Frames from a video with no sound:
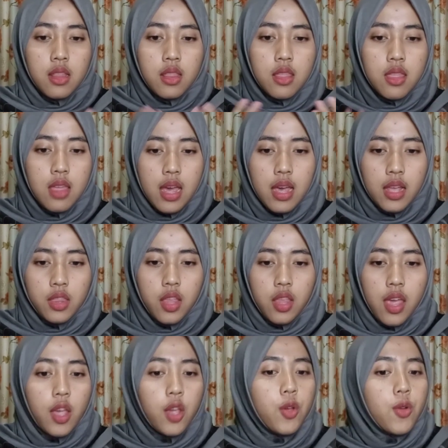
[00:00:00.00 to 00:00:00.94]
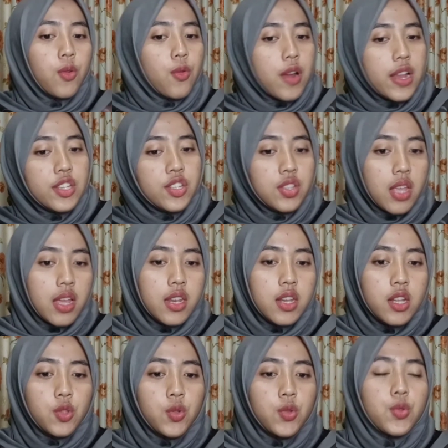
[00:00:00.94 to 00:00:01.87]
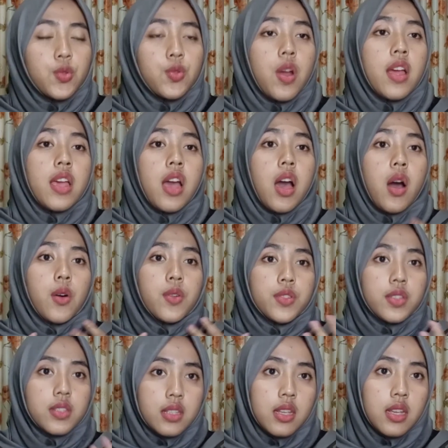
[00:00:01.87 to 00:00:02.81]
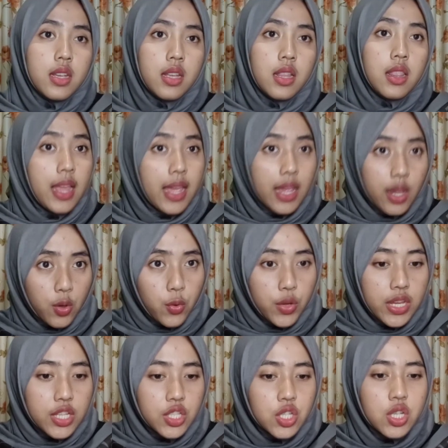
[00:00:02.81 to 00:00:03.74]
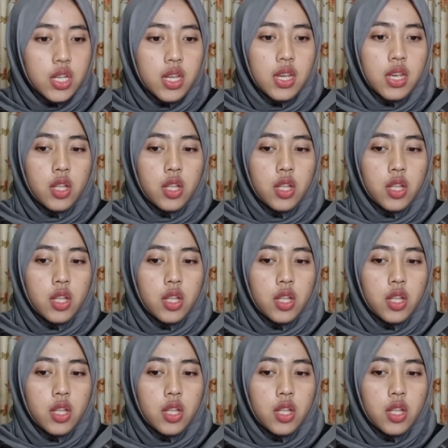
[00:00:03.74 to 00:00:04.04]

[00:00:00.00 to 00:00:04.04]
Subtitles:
that encourages students to try out language,